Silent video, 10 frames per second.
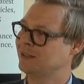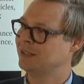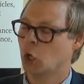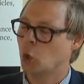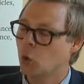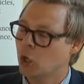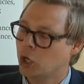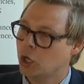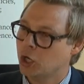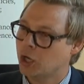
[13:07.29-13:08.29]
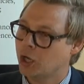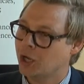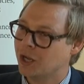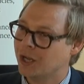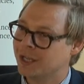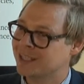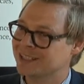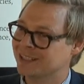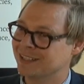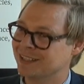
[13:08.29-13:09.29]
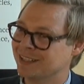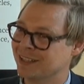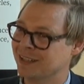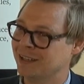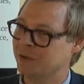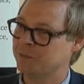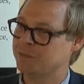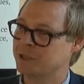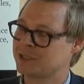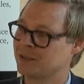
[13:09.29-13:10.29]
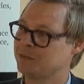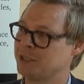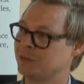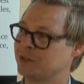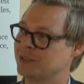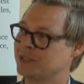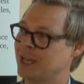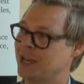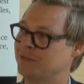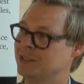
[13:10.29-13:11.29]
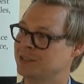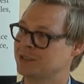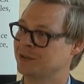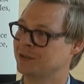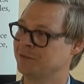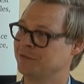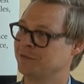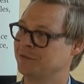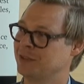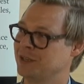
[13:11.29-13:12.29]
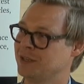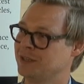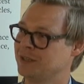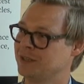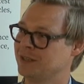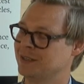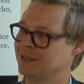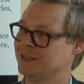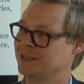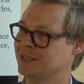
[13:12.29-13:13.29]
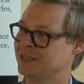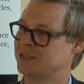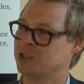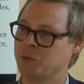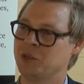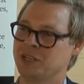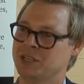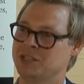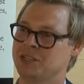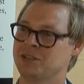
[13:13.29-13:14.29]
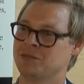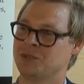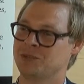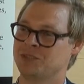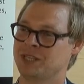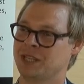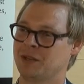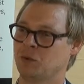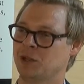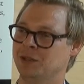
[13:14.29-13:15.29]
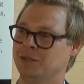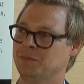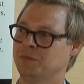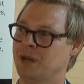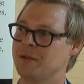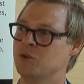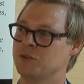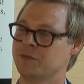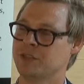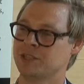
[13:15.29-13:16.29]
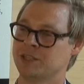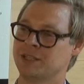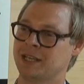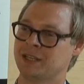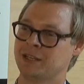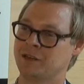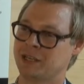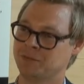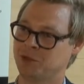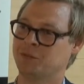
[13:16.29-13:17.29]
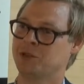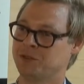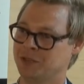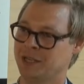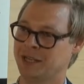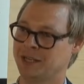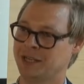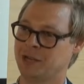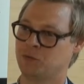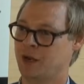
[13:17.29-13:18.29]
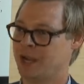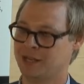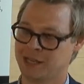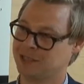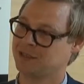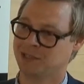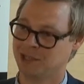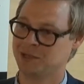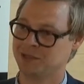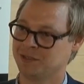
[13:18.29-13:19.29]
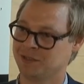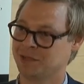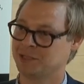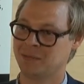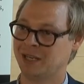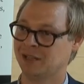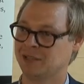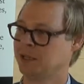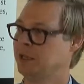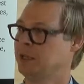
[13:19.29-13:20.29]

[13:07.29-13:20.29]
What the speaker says: No, it isn't. But some people just have this sort of, you can say, stubbornness. They just want to say that, well, my motivation is that if I can publish today that I ran X kilometers or X miles,